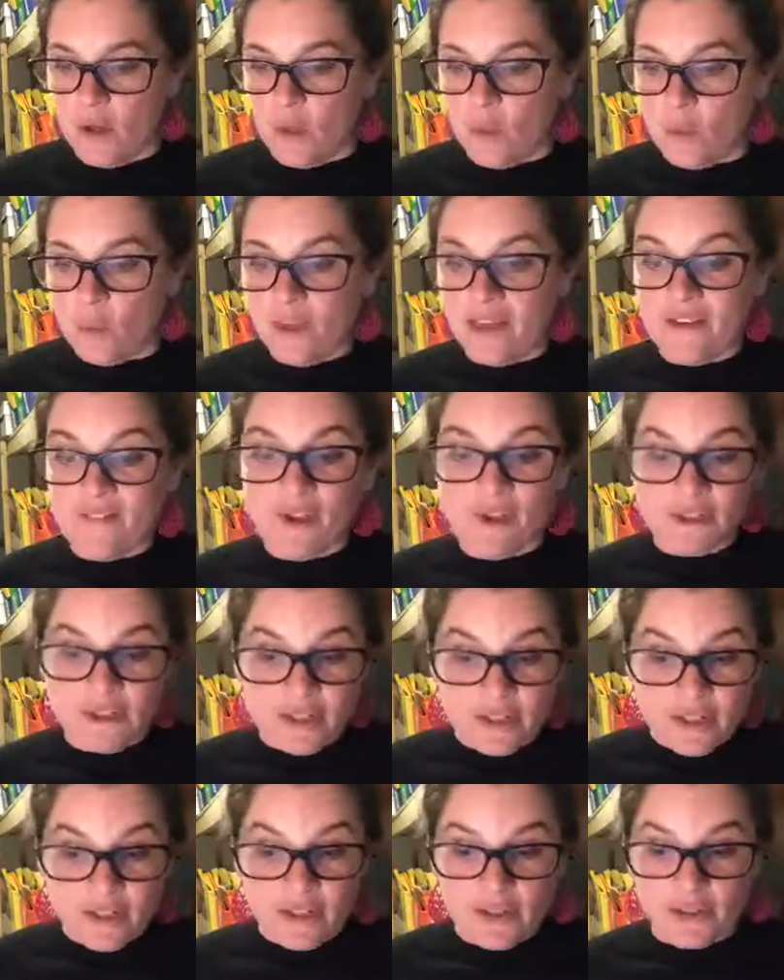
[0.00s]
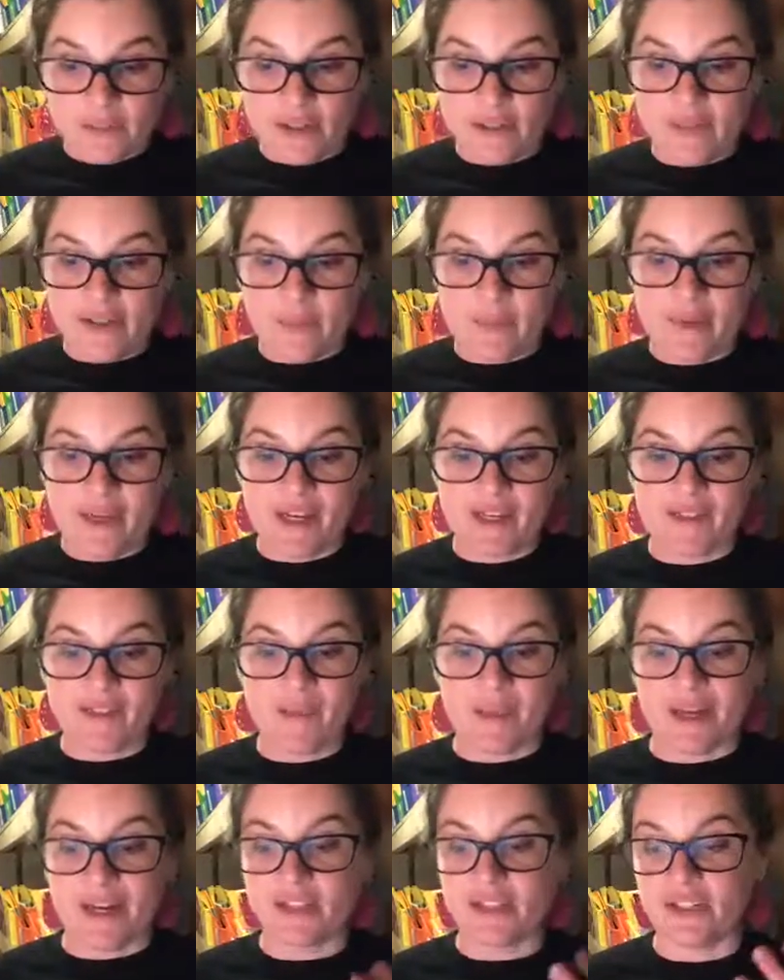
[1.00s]
We have also concluded that because
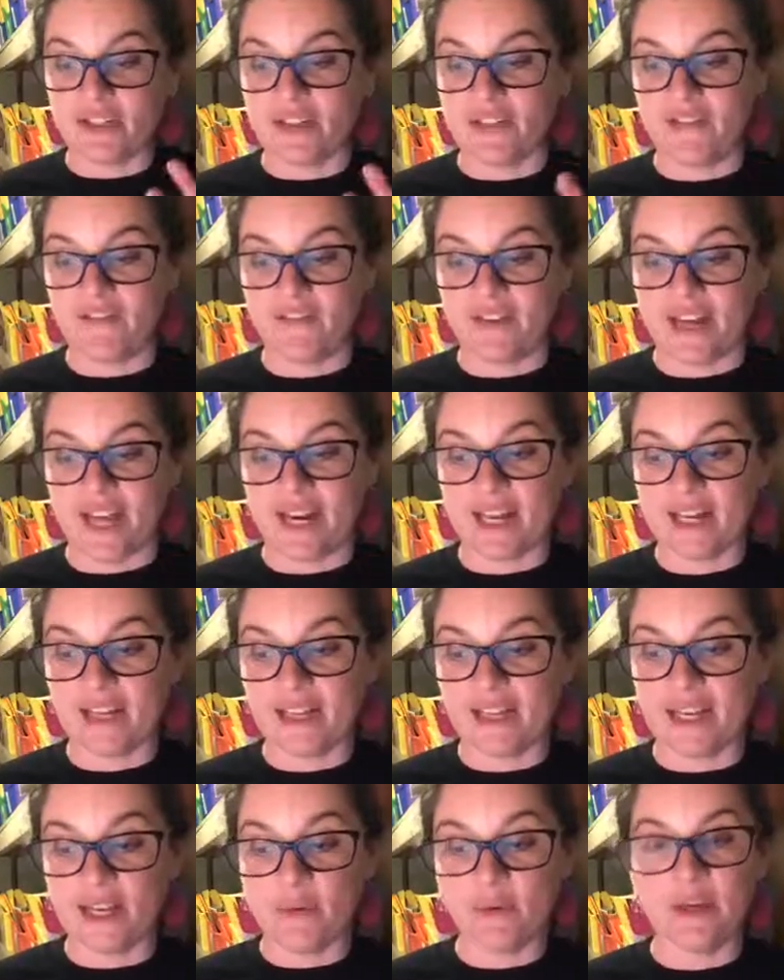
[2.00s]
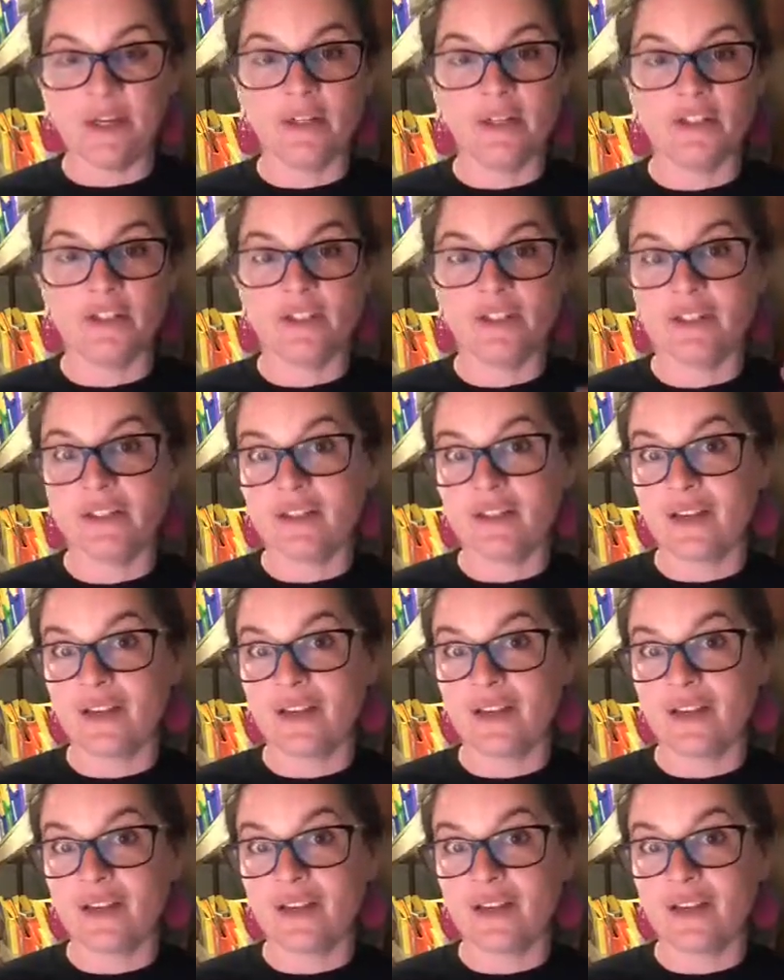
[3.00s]
Spanish is a phonetic language,